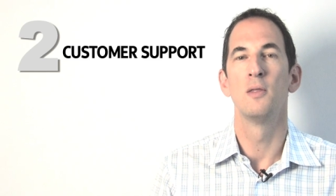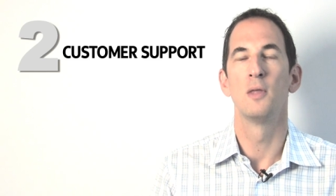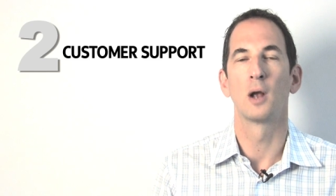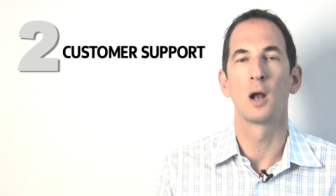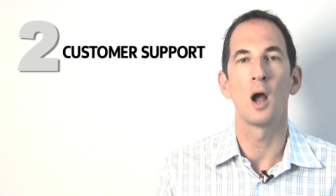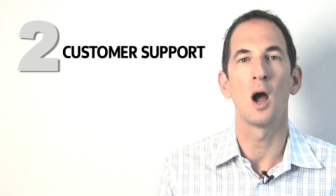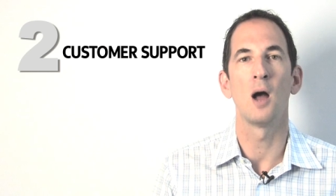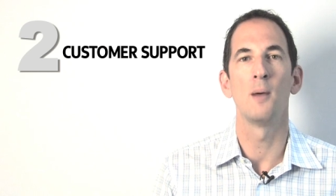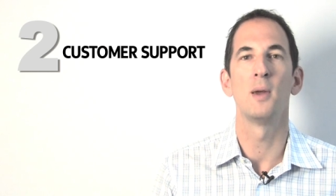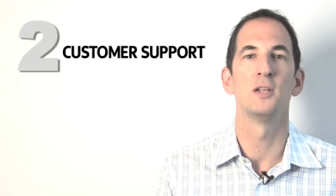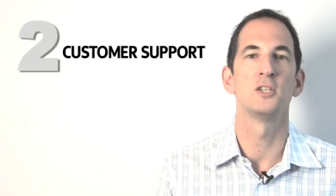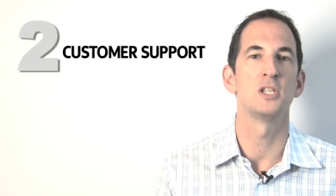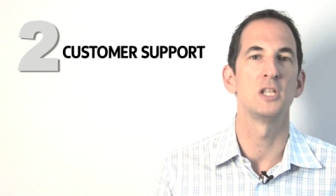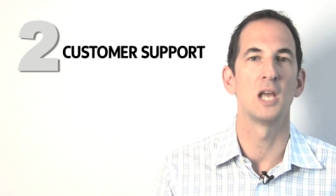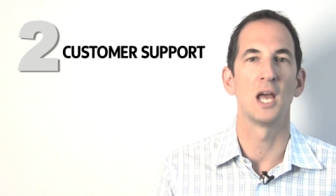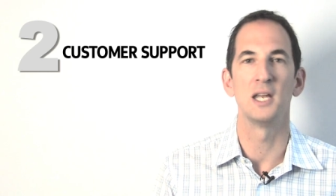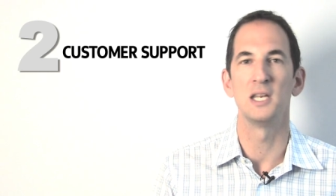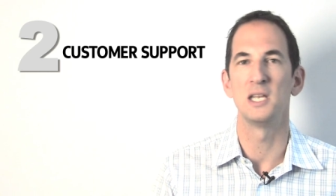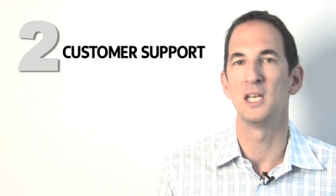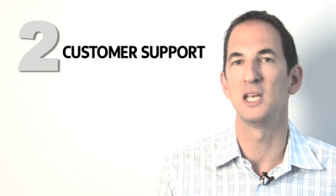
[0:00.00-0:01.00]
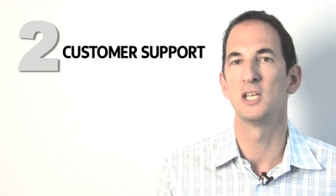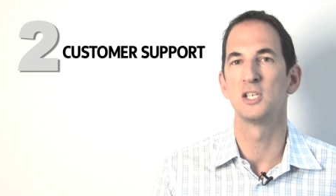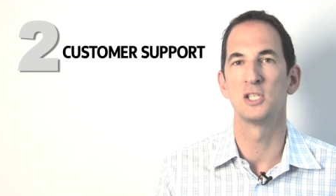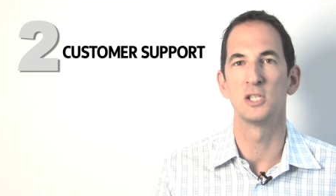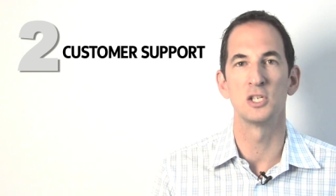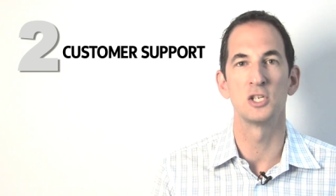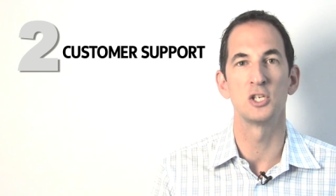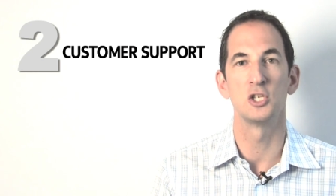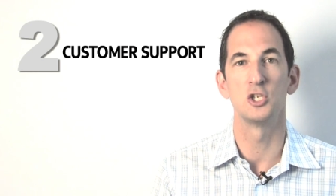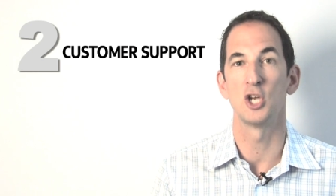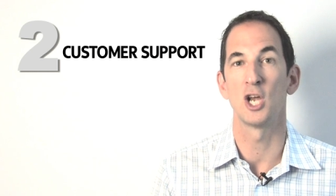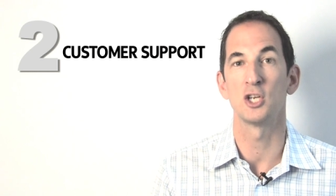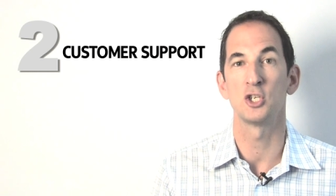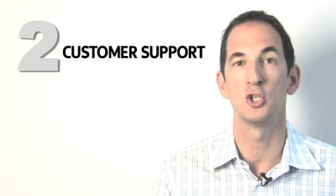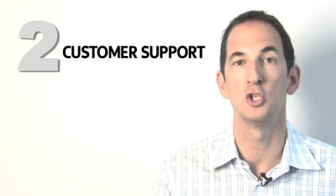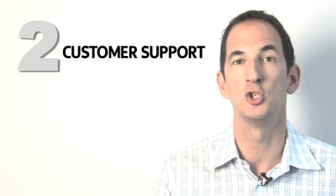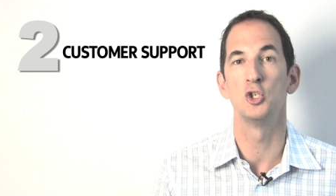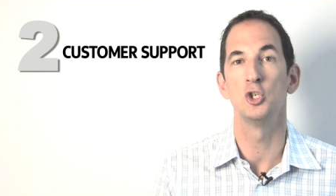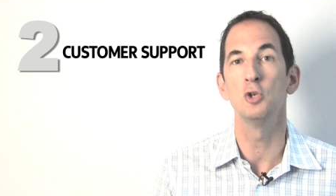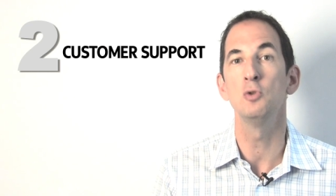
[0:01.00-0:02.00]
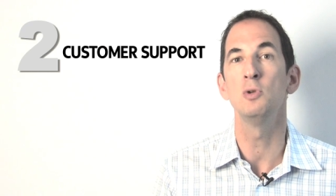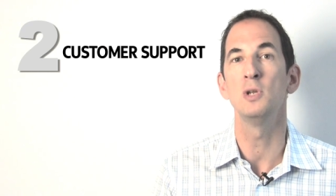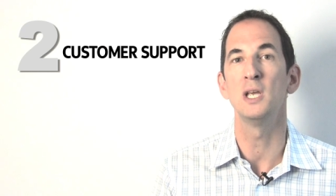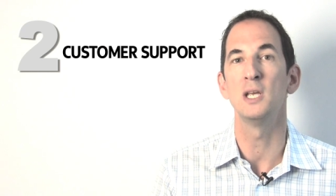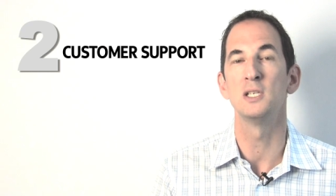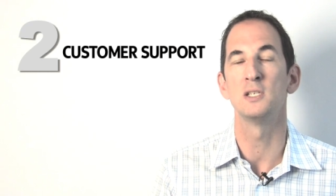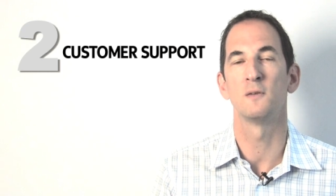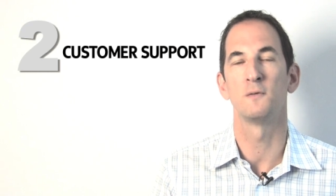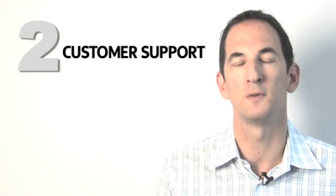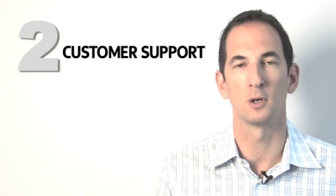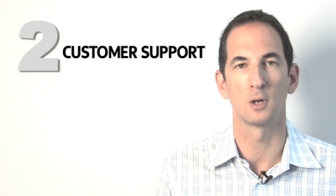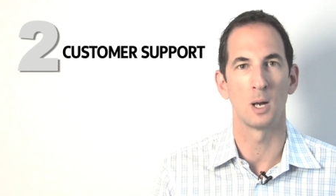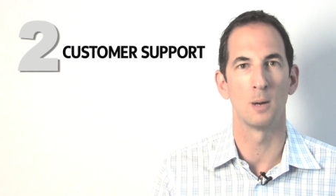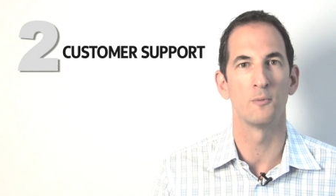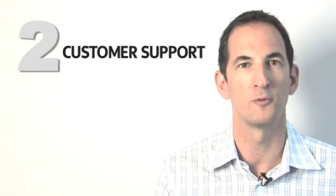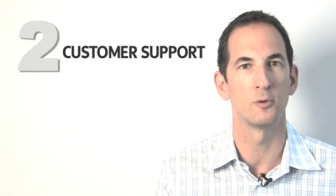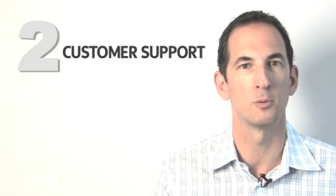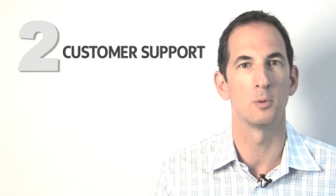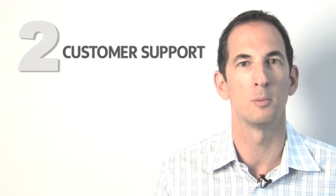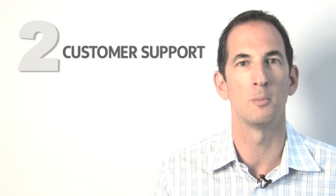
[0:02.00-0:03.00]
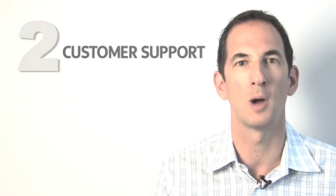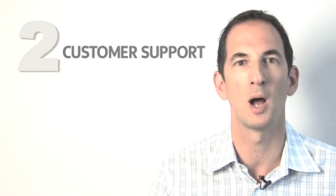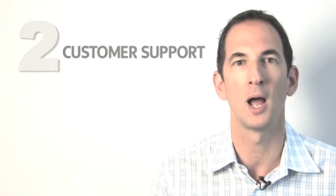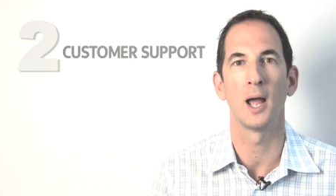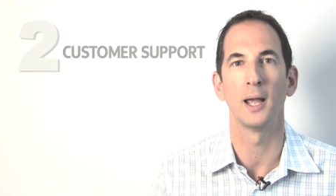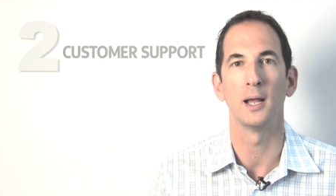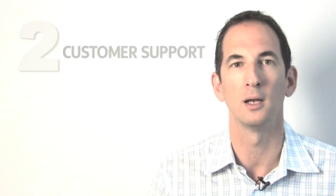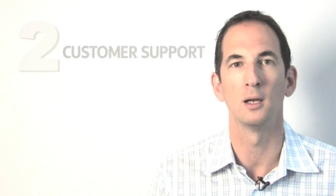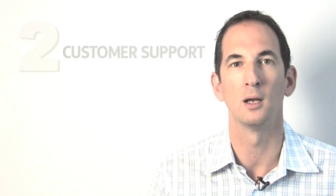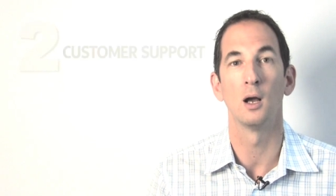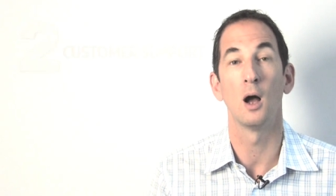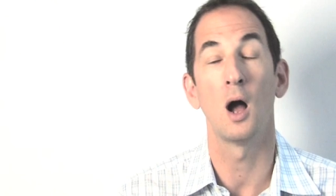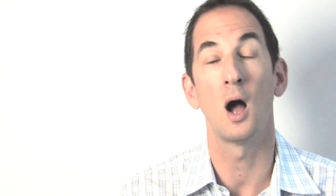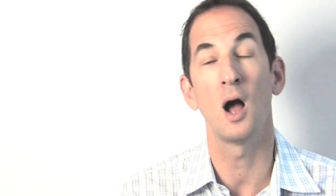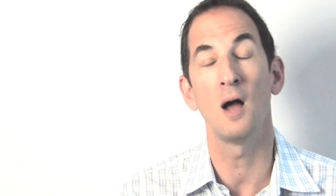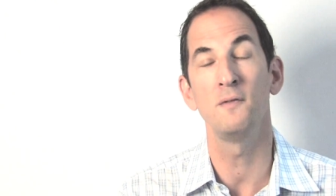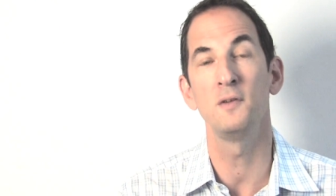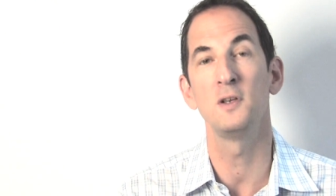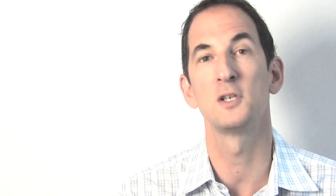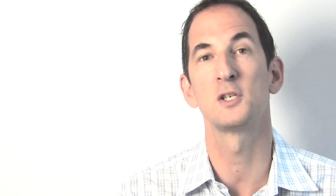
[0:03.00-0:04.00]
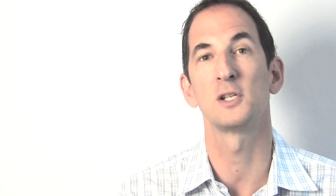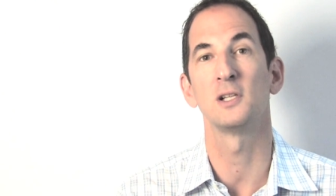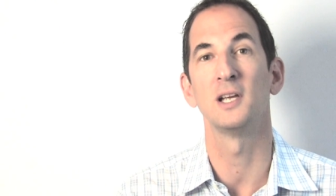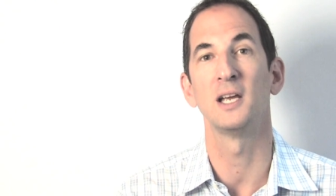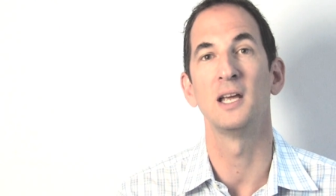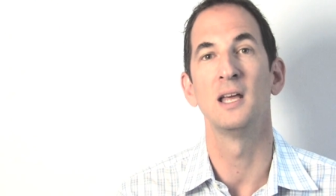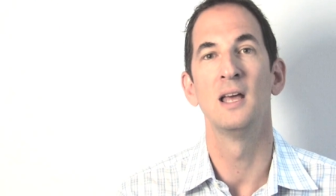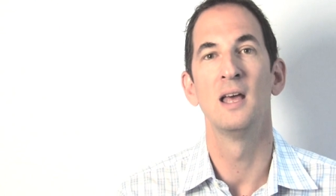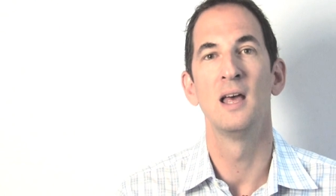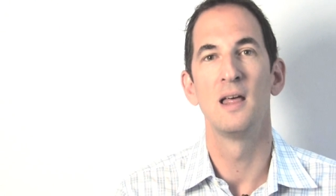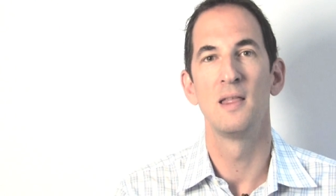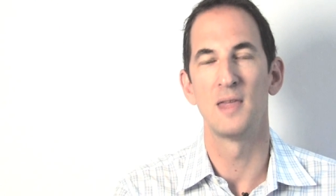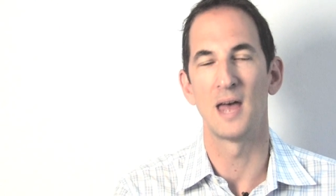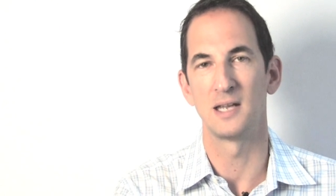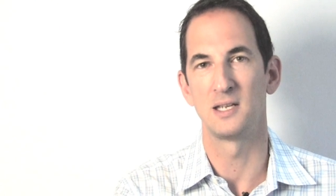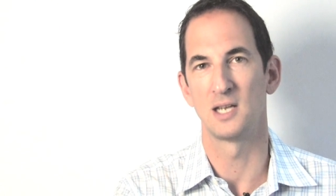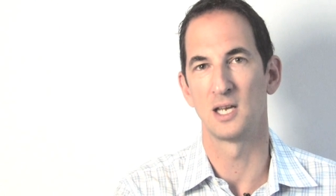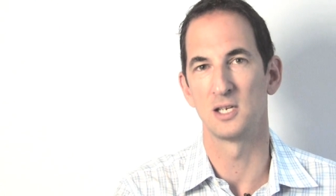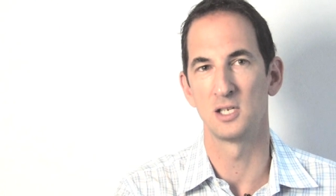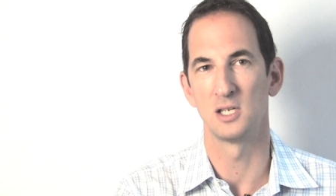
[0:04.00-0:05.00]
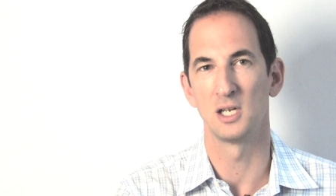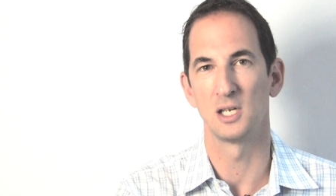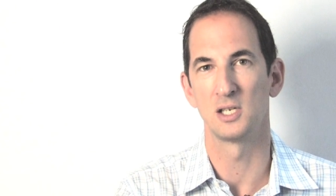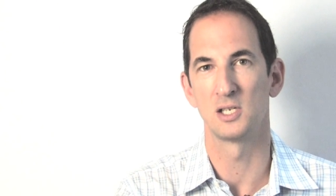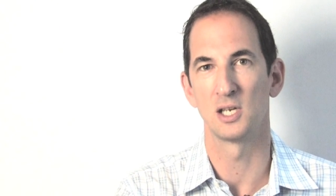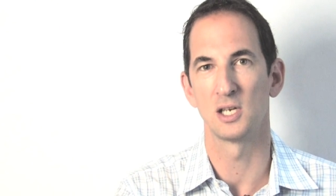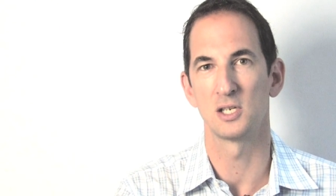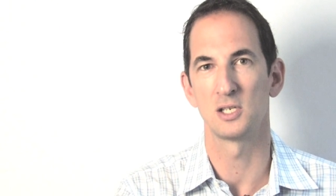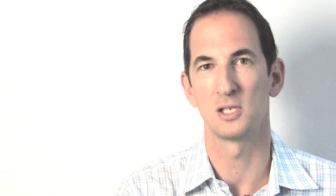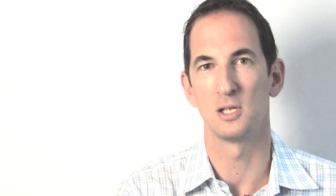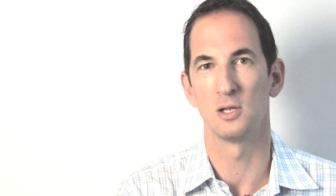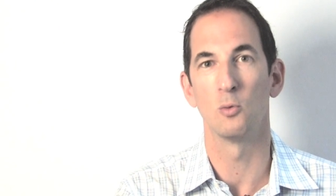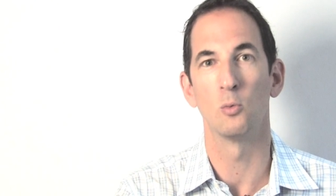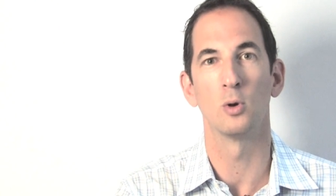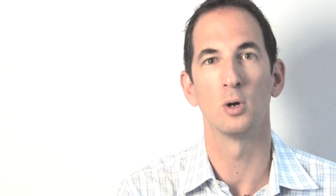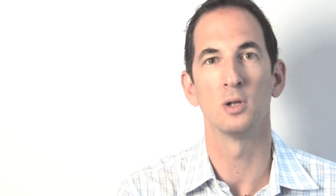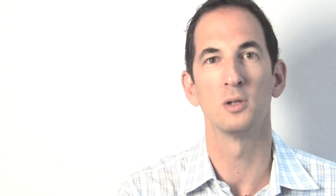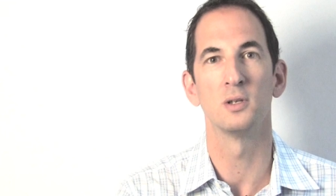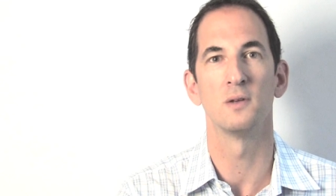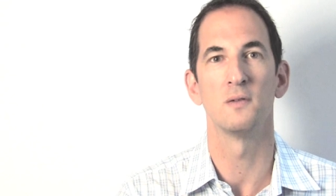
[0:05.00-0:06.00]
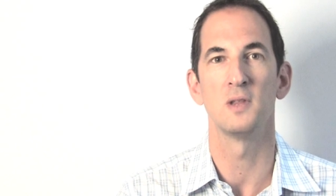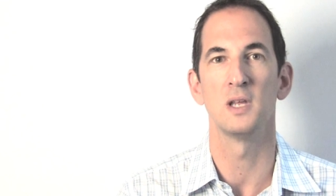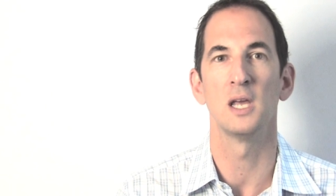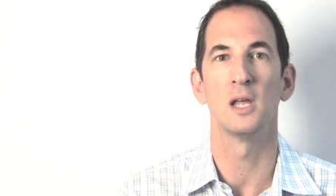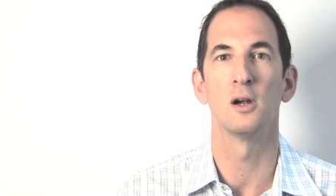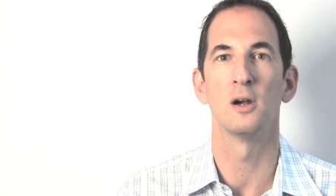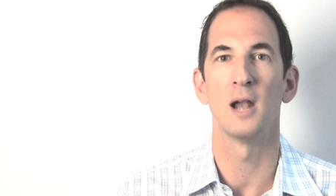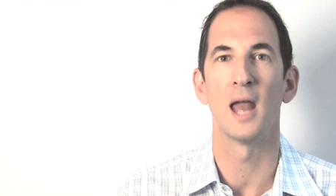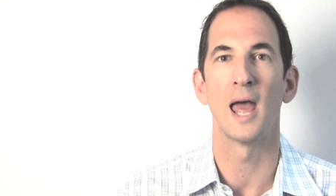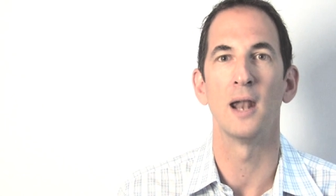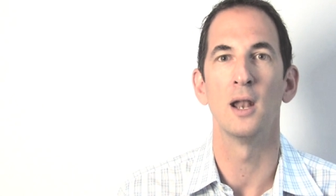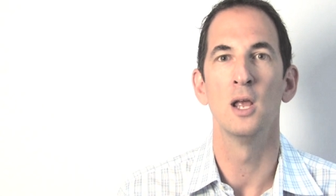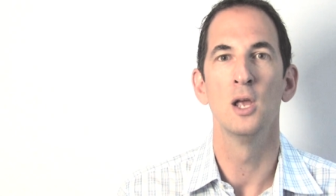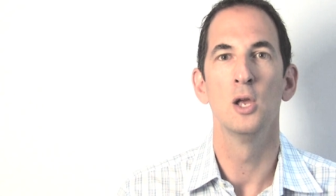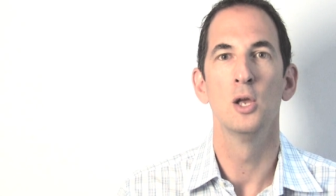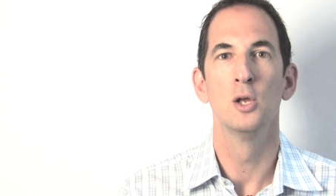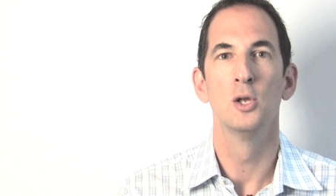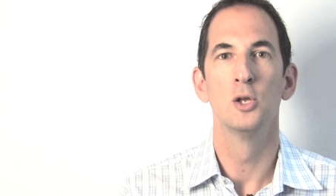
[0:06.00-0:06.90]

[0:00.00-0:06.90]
the comments and the ideas and the suggestions you need to feel comfortable buying. Obviously, that doesn't exist in the world of the internet.